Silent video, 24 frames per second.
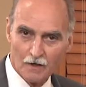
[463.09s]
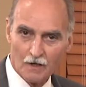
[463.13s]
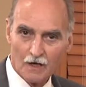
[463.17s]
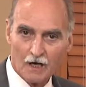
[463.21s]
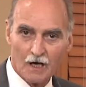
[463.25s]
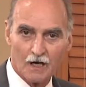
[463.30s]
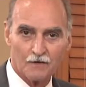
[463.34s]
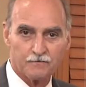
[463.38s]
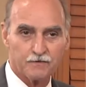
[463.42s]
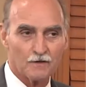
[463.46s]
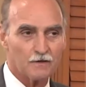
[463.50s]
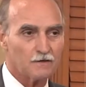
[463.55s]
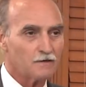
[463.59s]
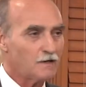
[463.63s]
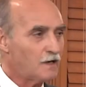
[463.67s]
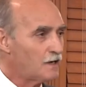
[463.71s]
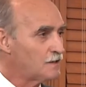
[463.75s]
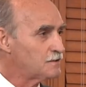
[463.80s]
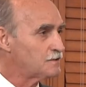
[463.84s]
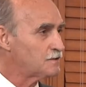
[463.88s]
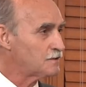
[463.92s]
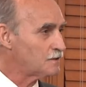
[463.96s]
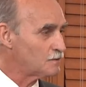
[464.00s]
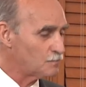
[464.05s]
However,
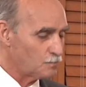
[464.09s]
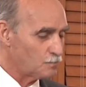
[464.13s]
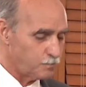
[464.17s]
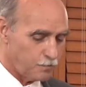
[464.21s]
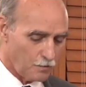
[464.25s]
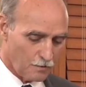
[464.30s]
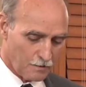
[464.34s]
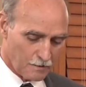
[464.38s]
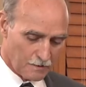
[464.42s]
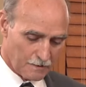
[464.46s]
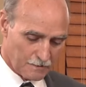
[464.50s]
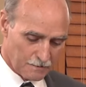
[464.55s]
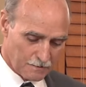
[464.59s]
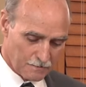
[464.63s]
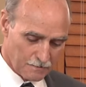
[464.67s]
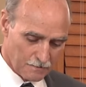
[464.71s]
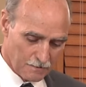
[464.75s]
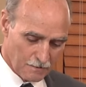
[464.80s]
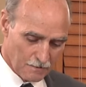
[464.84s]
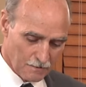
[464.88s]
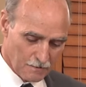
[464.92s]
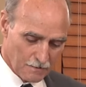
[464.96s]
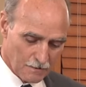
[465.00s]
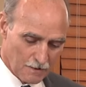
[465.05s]
I did want,
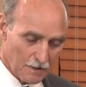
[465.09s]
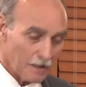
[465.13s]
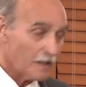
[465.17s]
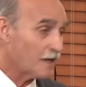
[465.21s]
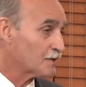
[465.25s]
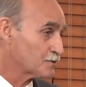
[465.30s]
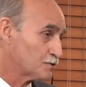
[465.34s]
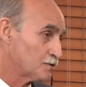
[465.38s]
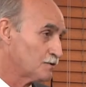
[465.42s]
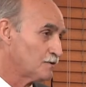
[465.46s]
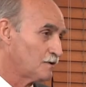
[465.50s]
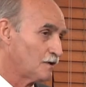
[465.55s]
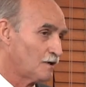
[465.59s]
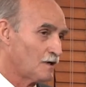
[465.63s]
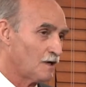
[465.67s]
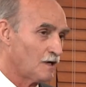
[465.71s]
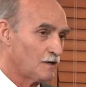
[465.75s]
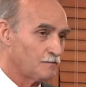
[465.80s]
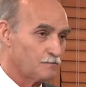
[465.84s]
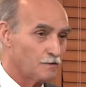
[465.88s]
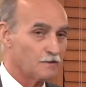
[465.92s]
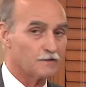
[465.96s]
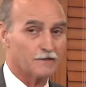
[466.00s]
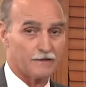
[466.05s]
actually, I
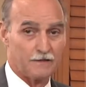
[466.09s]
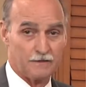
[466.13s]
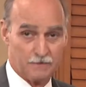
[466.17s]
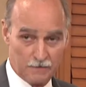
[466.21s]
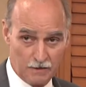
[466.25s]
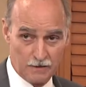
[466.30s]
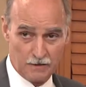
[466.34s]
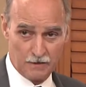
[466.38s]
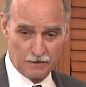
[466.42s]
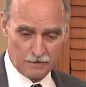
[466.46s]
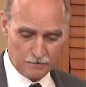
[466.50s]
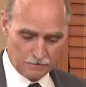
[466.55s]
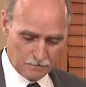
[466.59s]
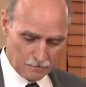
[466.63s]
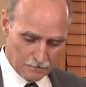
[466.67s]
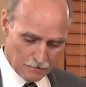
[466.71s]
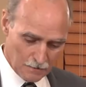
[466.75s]
really need,